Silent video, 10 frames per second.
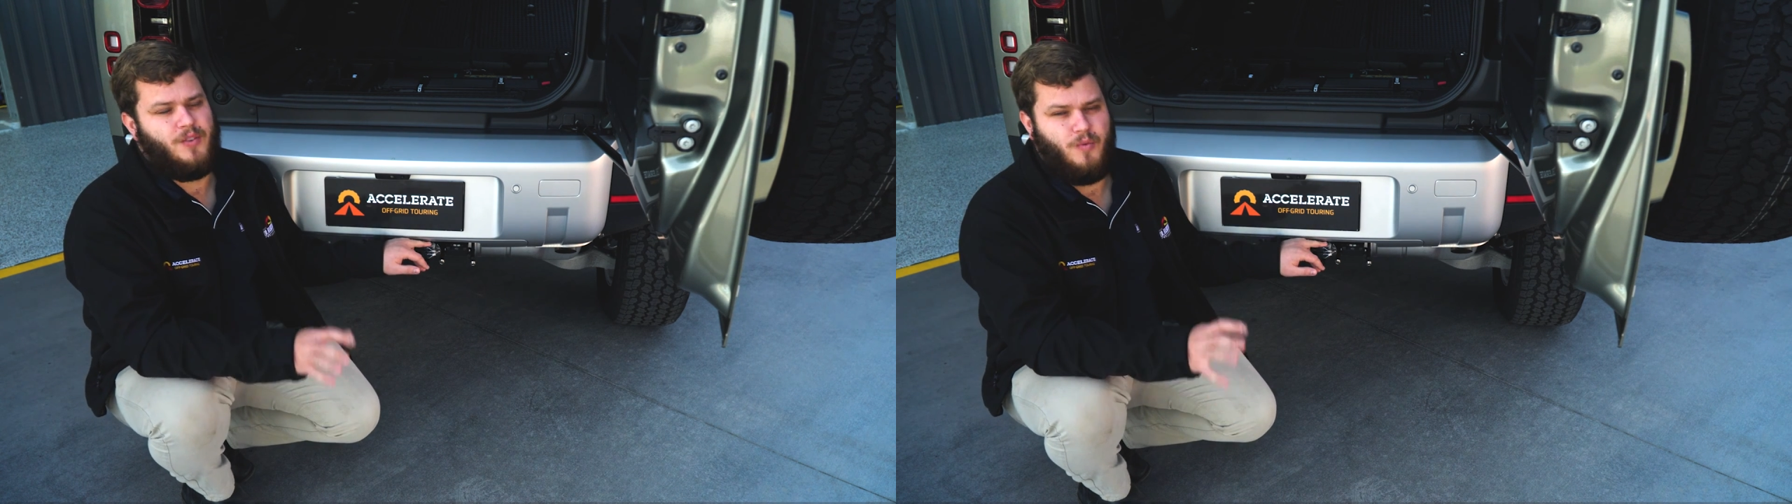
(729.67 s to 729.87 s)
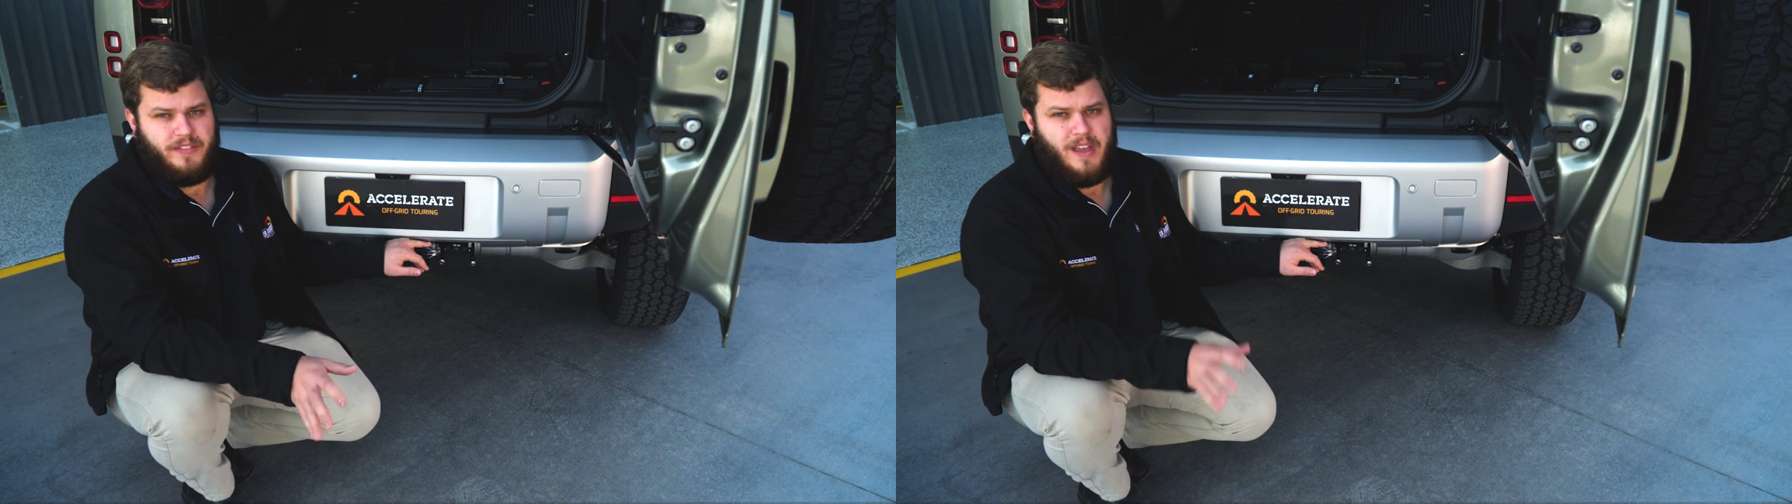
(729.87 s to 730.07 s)

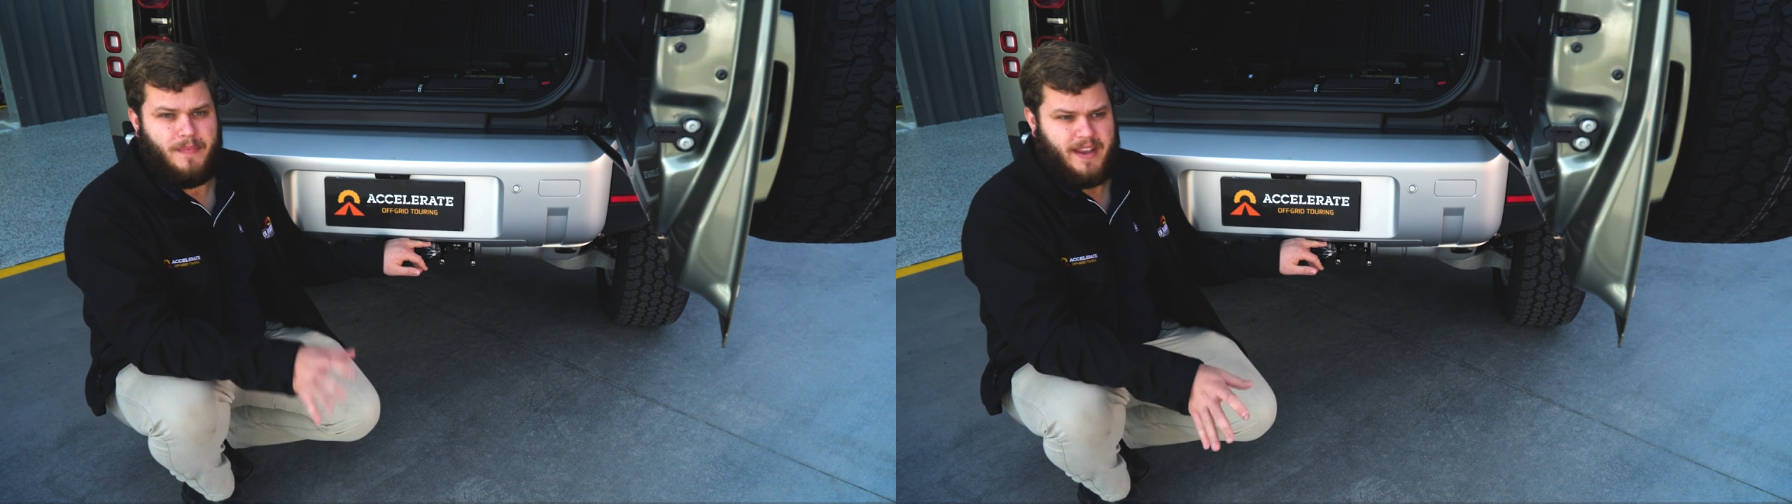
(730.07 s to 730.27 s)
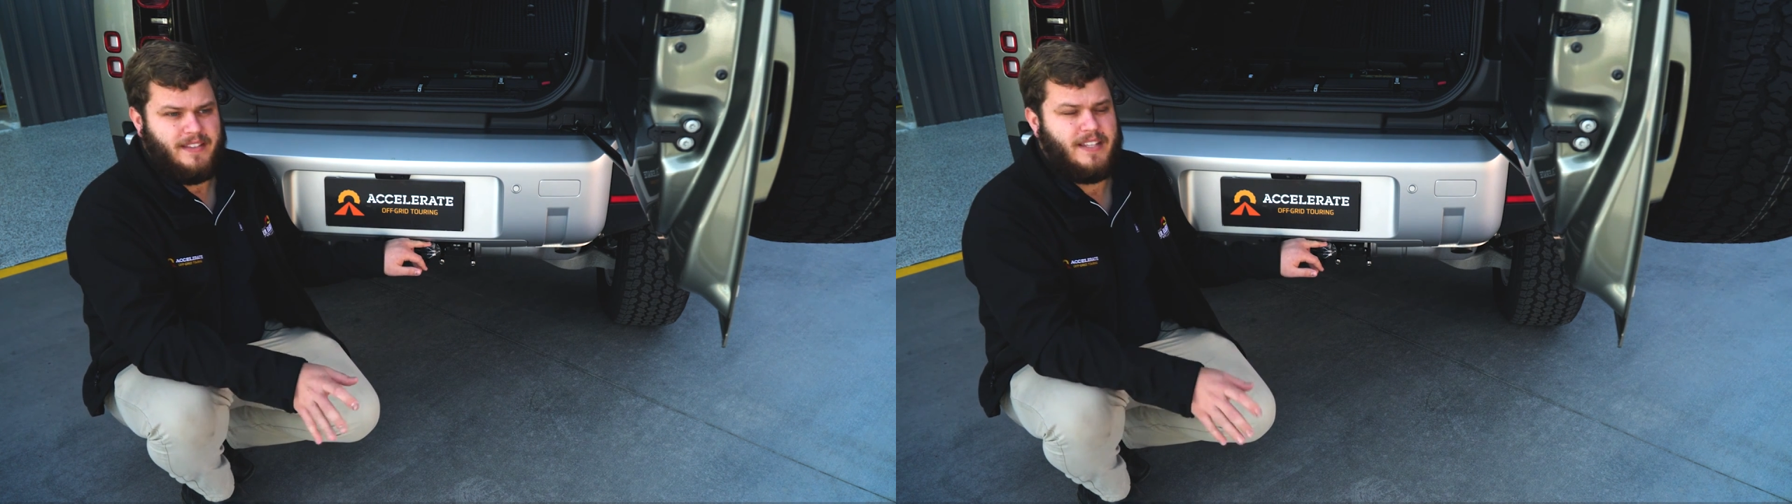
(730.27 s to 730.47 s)
So what that
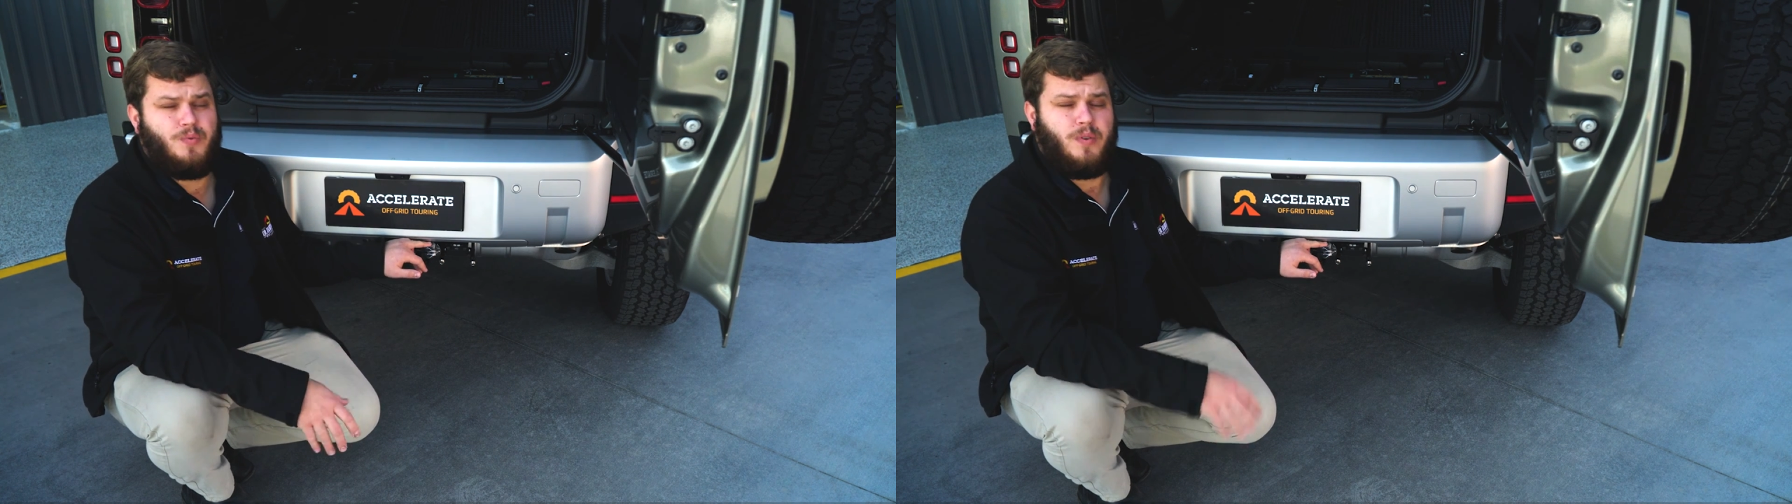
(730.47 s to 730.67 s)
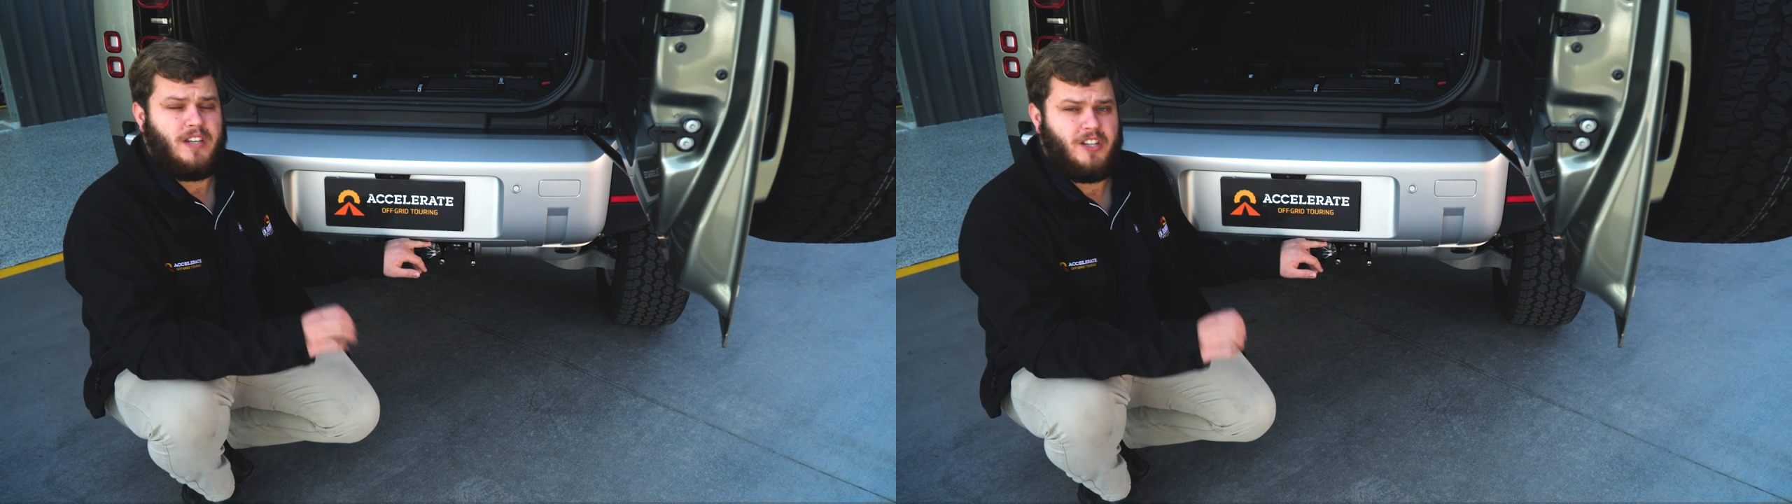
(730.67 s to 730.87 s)
means
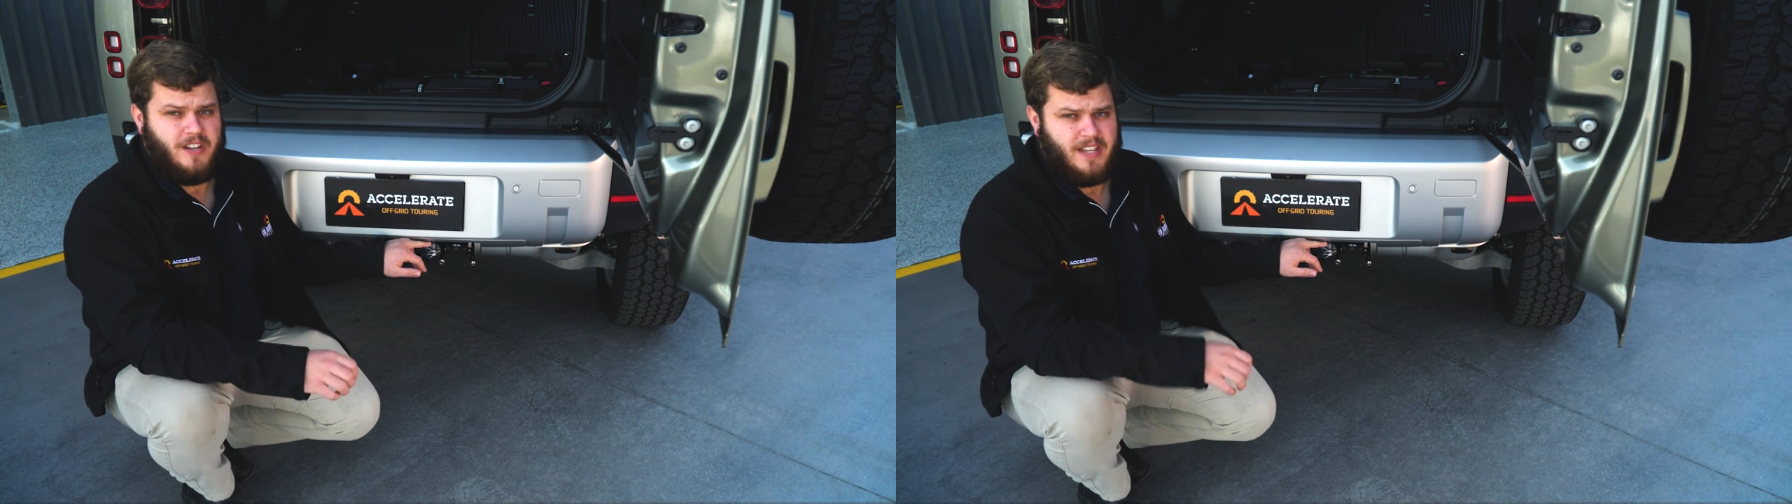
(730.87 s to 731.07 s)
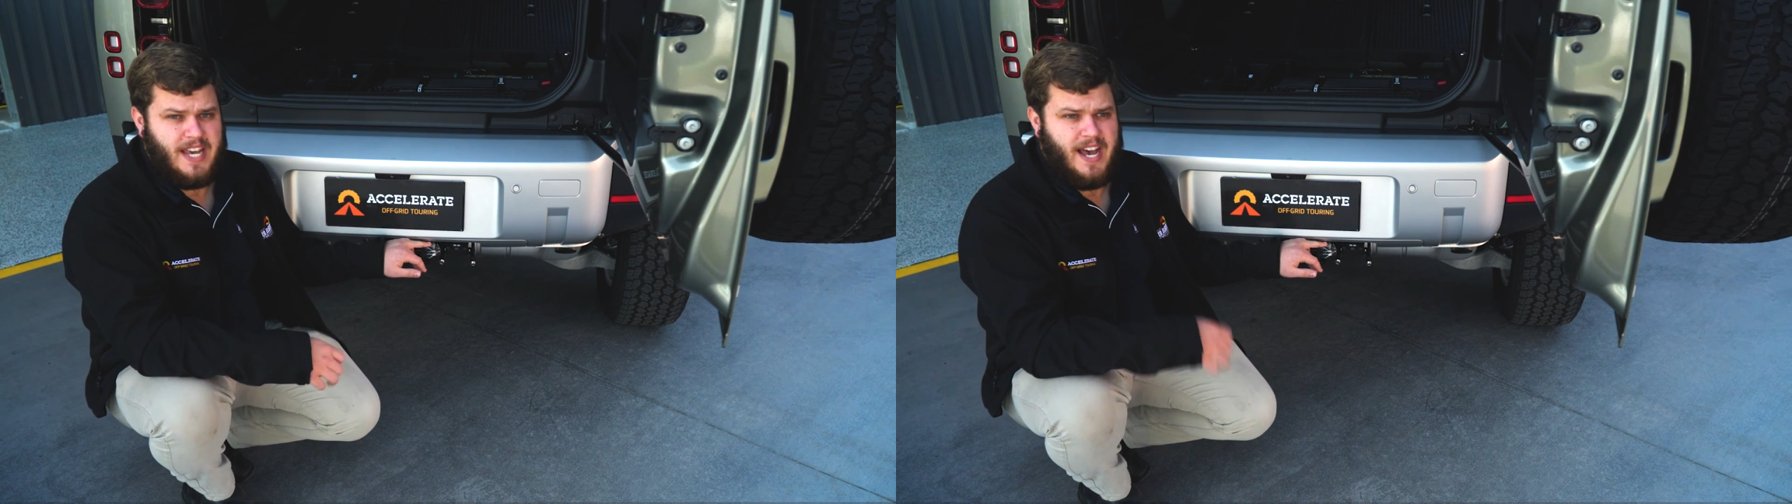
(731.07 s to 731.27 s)
is when you
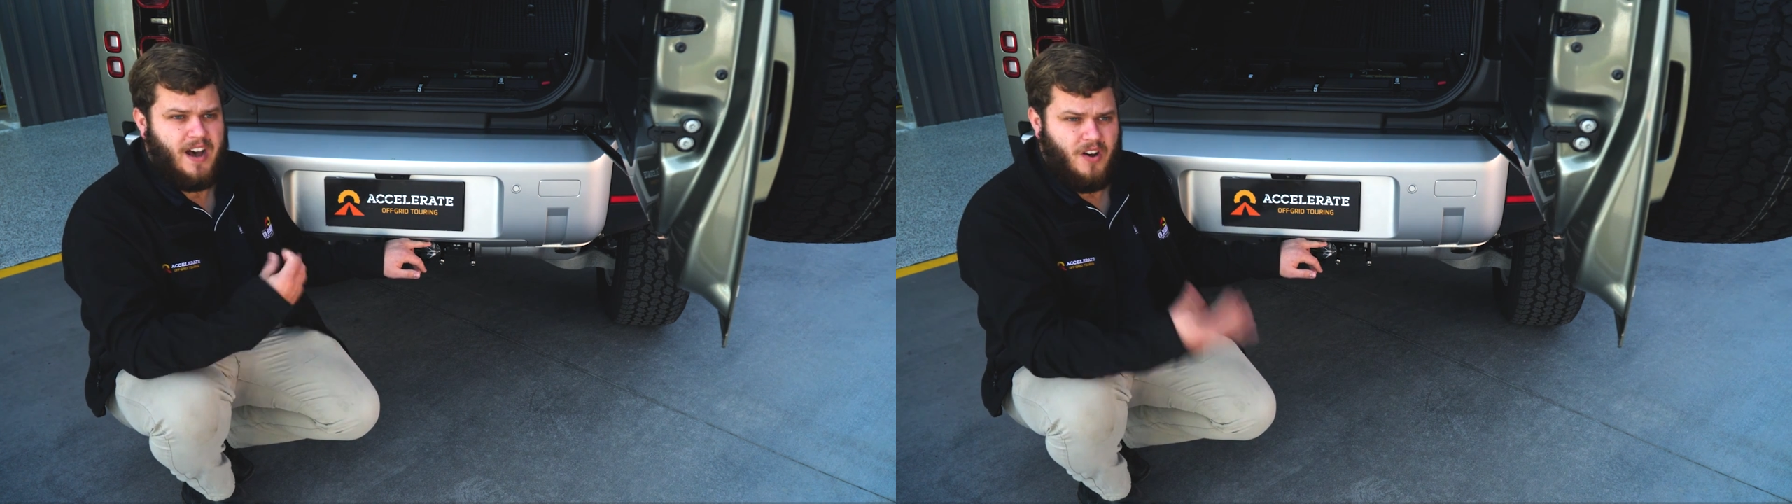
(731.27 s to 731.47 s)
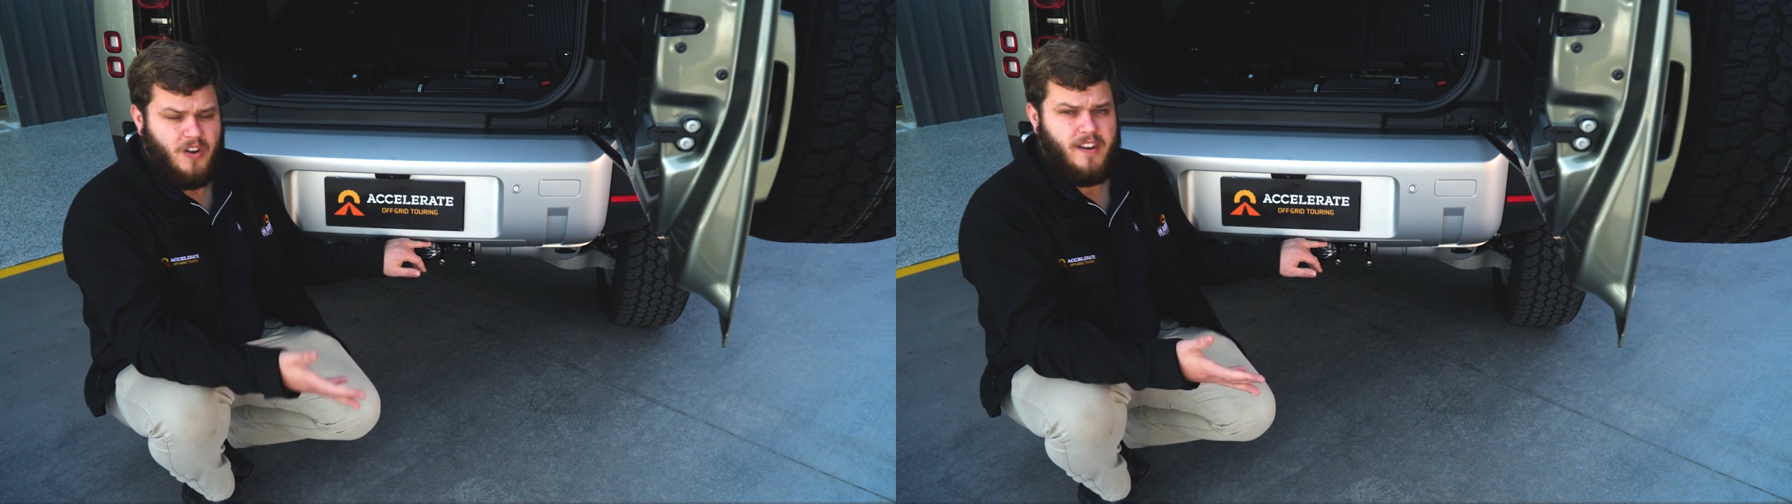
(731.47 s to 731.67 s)
turn the
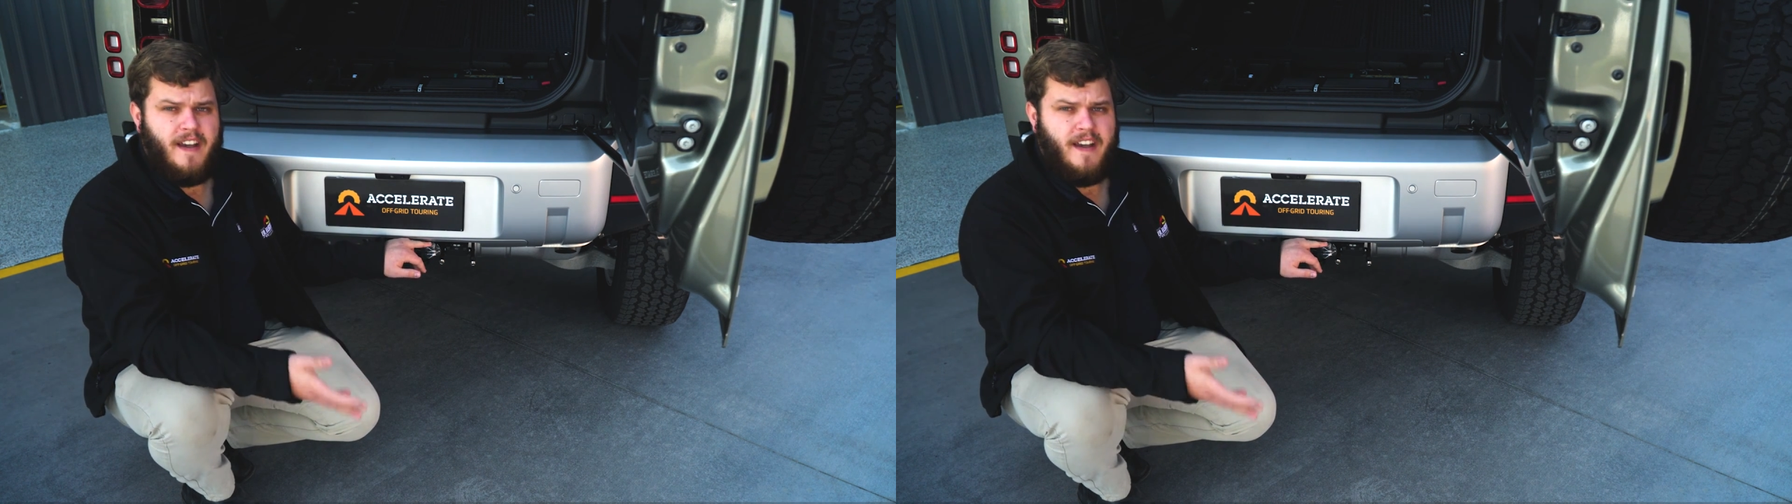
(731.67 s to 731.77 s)
car on,